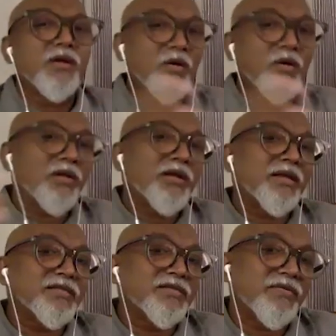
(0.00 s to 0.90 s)
All mm-hmm.
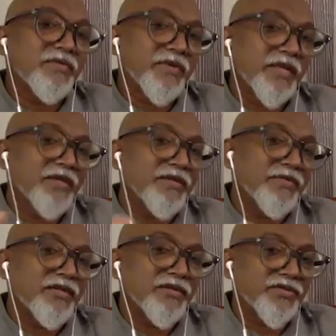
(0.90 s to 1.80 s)
kinds of creative
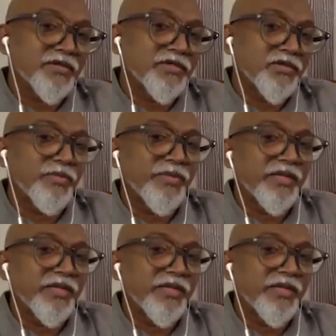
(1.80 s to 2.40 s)
industries should